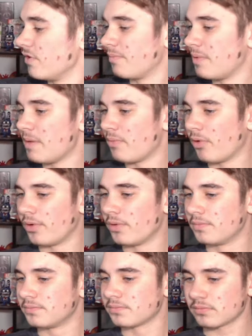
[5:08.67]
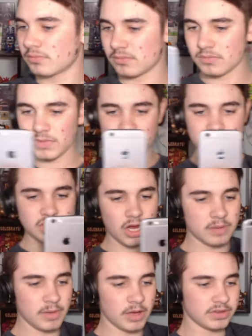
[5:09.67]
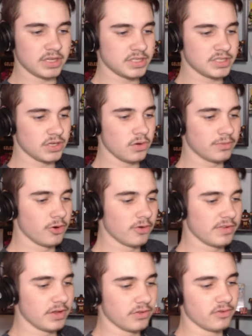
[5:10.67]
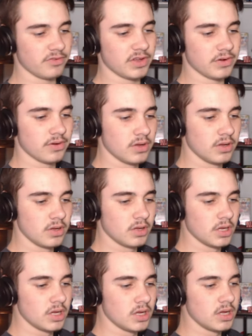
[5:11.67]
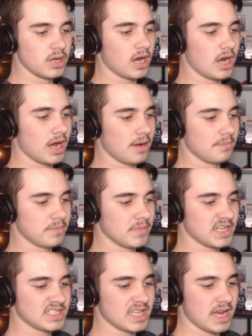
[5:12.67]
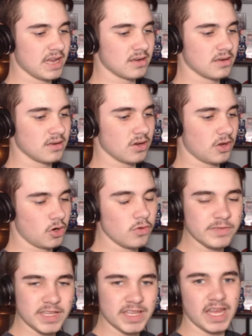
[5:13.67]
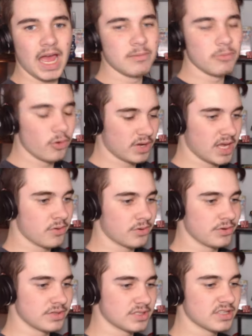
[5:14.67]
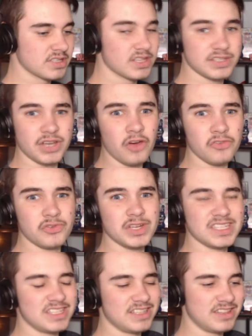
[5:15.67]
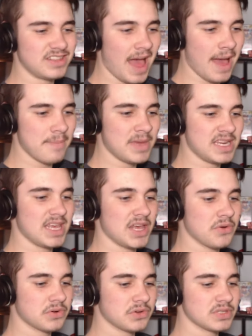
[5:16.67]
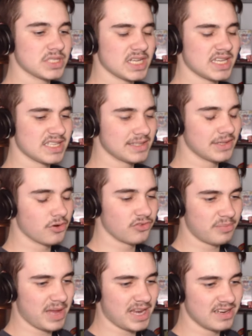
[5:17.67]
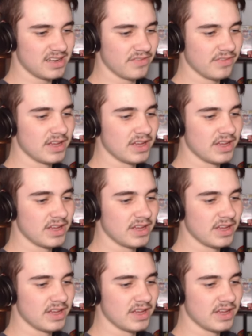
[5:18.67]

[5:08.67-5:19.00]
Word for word: people talking about this. Oh, they're over here, they're over here. Um, is that hopefully they add more characters, because there's not really that many characters. It gets a little repetitive,